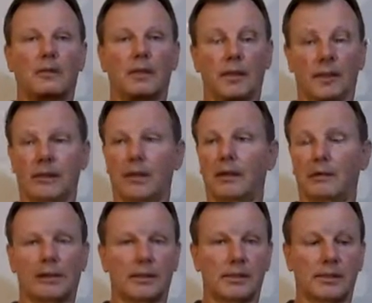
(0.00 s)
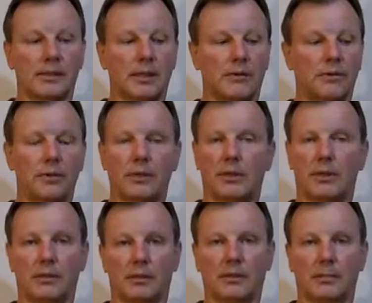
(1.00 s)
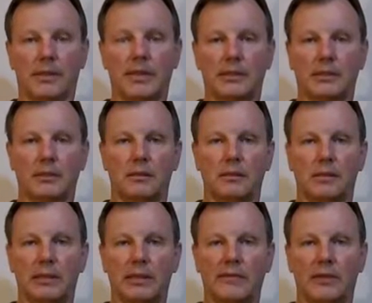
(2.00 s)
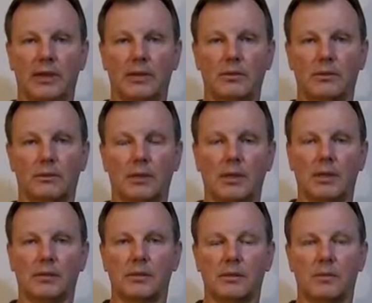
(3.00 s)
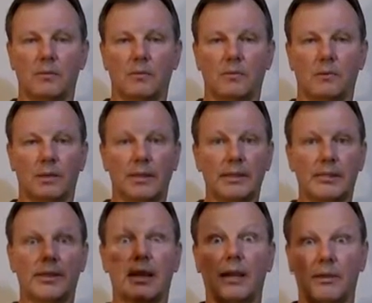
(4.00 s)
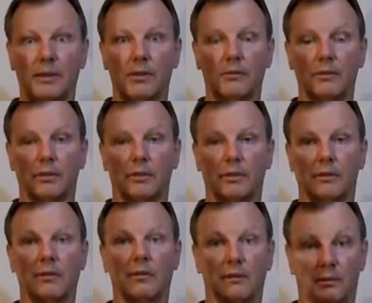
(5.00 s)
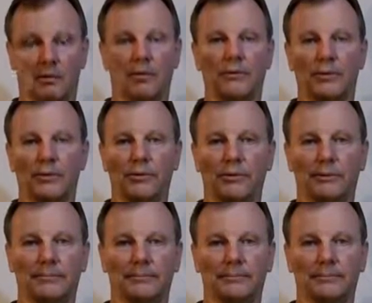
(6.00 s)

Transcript: Again, the hourglass 600 compared to the lever handle. So let's see how they look on the door.